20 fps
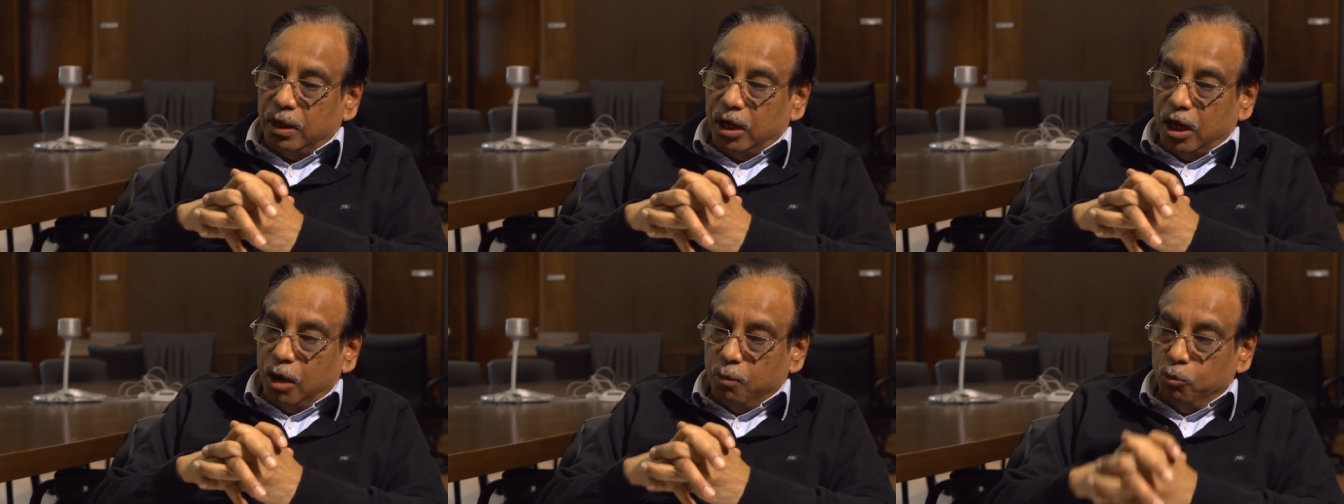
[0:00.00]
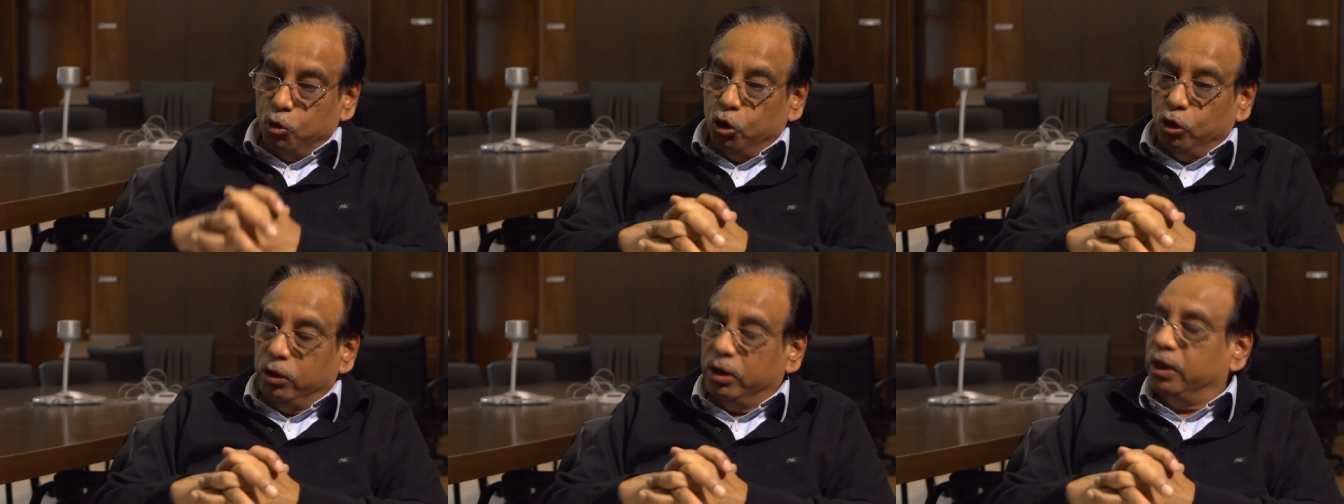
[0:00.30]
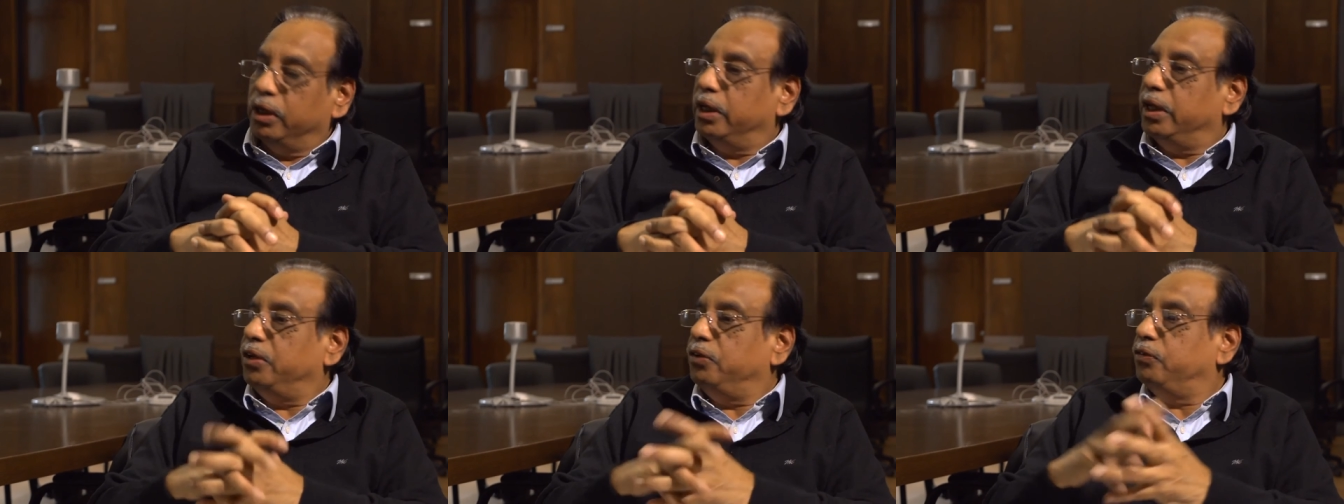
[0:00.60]

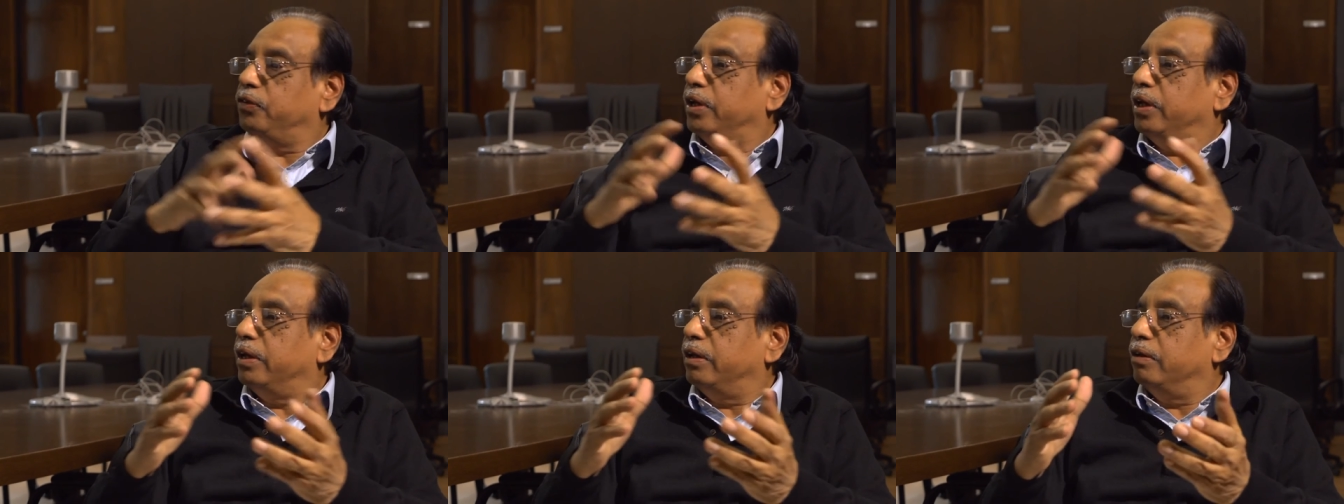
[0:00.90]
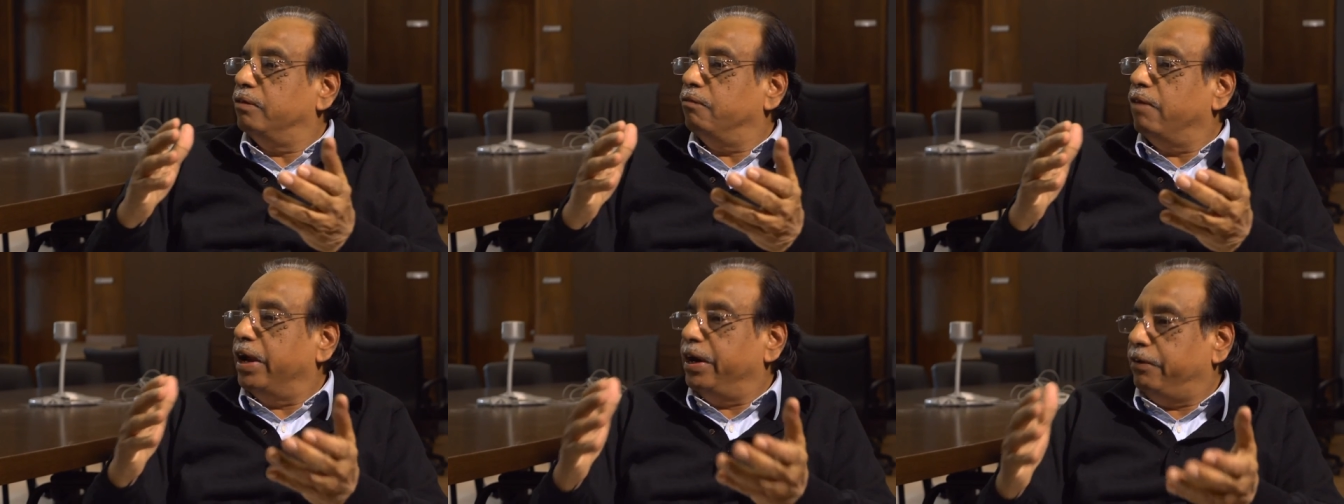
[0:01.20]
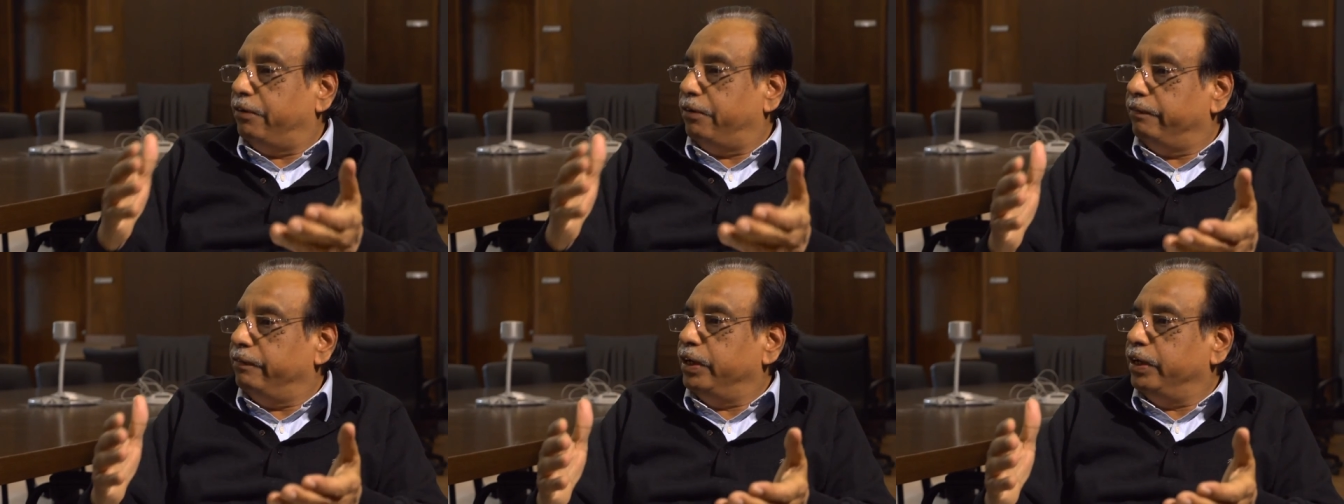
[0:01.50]
Amul is a
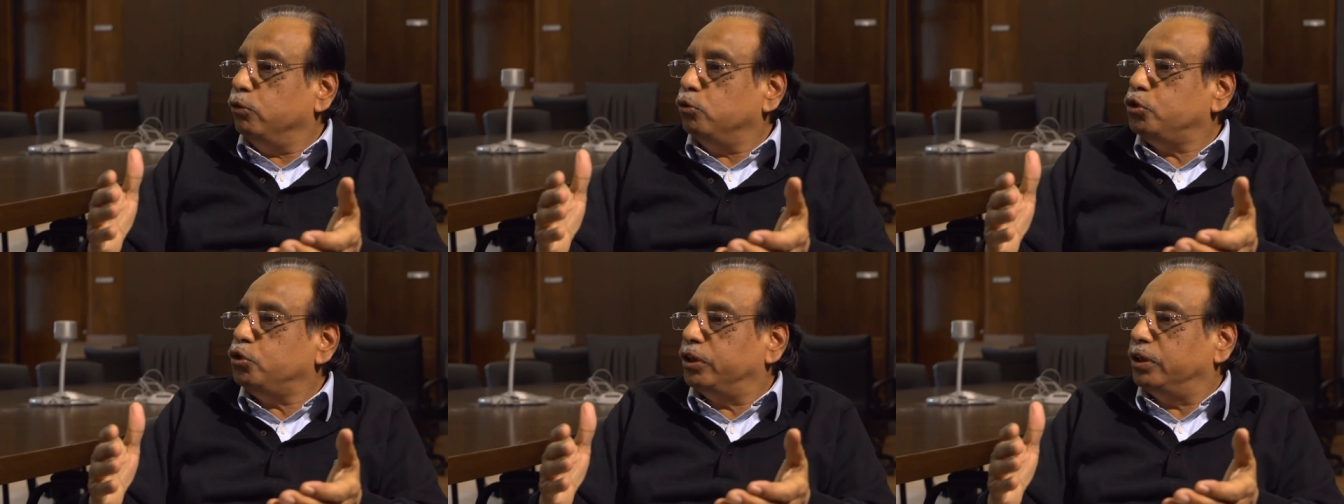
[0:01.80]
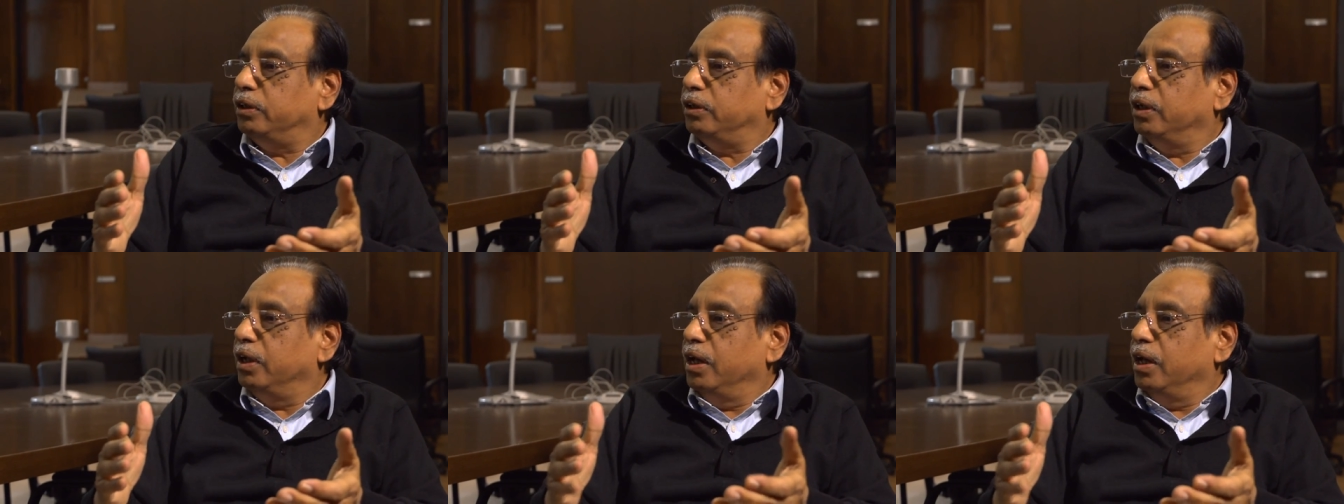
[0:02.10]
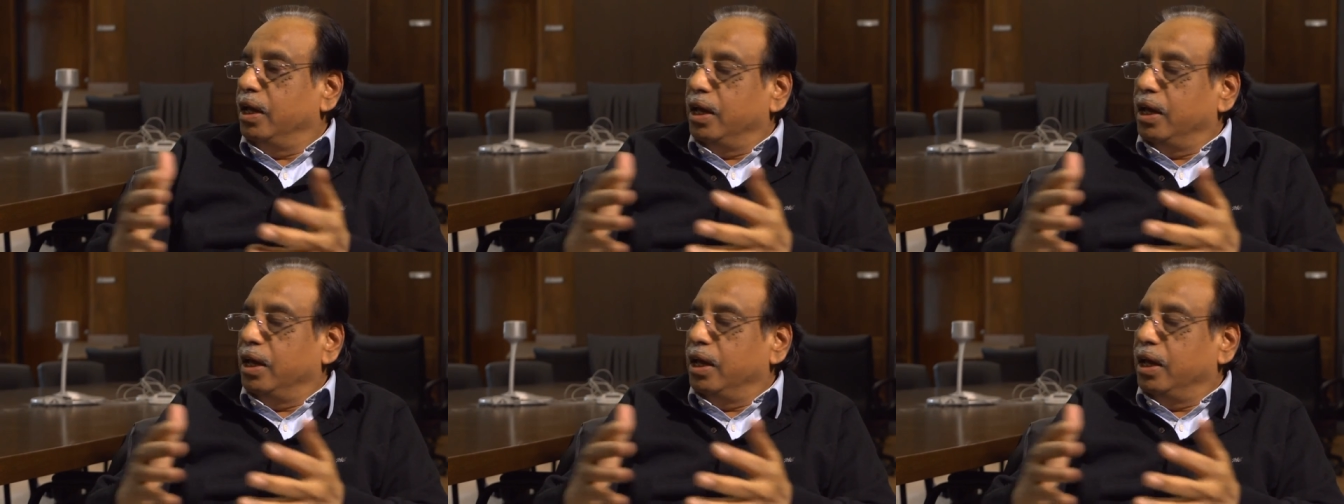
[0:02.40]
white revolution,